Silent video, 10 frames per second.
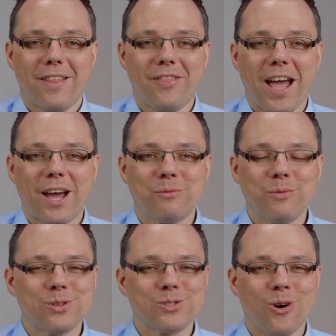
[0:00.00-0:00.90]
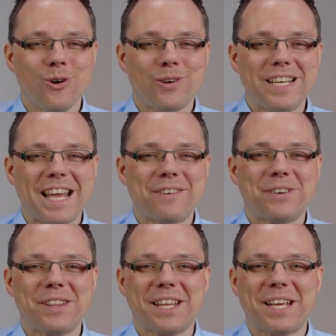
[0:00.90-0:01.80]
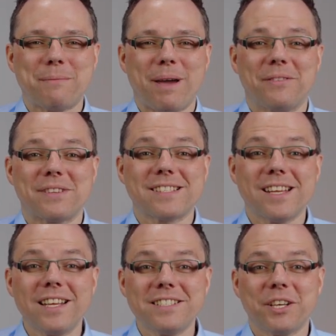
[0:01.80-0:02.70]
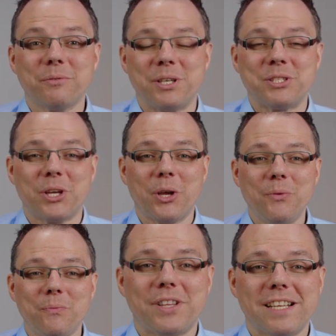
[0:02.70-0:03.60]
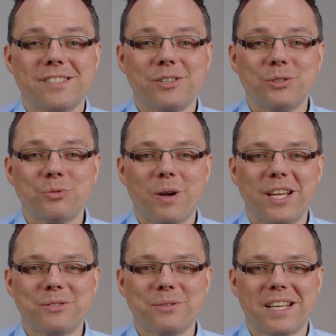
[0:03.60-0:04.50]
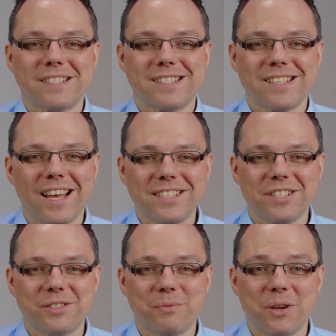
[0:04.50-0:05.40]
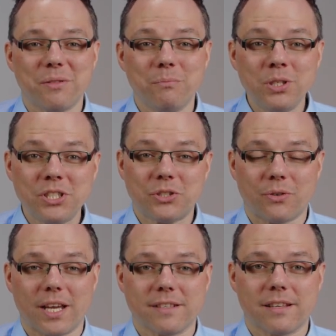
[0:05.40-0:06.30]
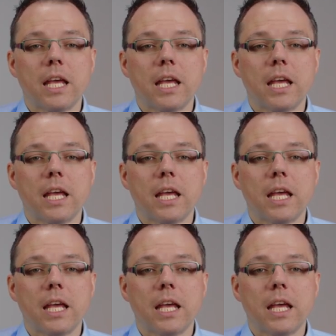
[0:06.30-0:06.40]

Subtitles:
That was already everything about the starting window. So that's a good way to get started with MultiTrace.